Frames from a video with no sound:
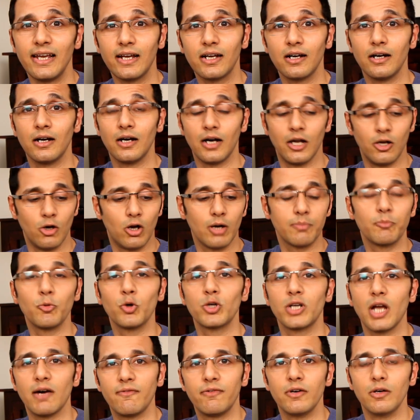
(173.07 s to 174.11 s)
like a lot
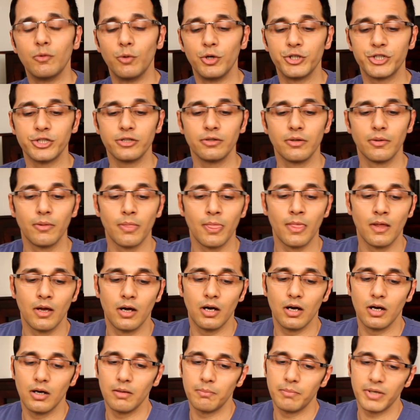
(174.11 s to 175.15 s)
more tougher version.
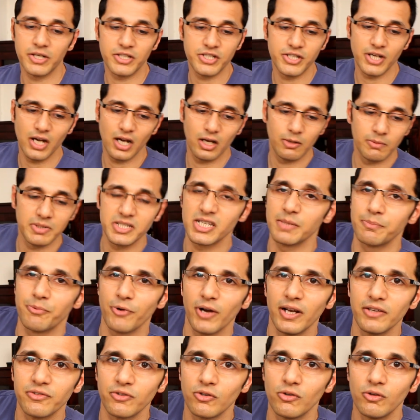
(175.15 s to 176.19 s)
But yeah, you're
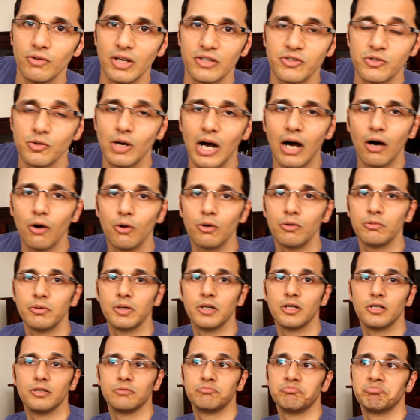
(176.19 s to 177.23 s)
surprised, you know, as to
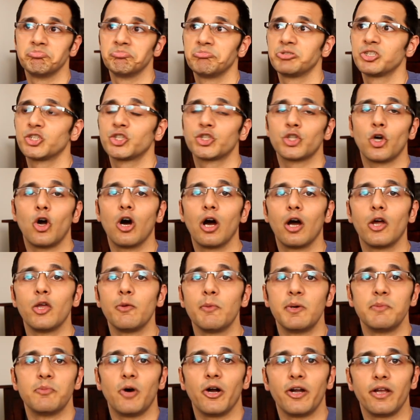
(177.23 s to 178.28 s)
how strong a
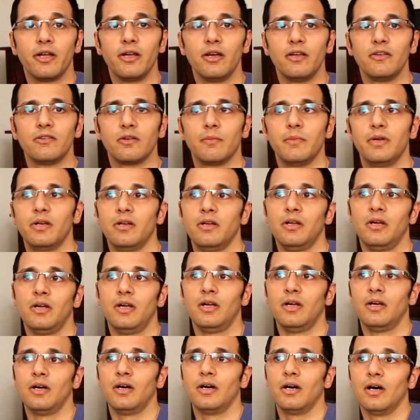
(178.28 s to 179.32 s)
human body is. I mean,
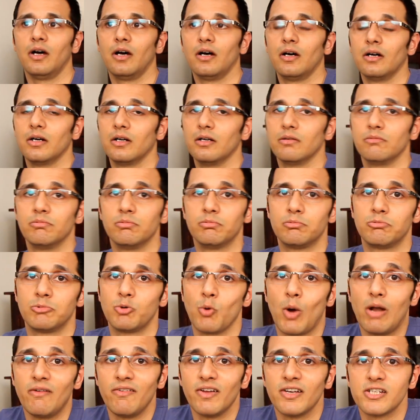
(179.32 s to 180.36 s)

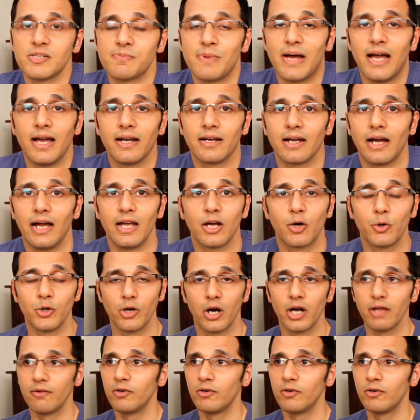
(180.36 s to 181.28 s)
12 years back, I could not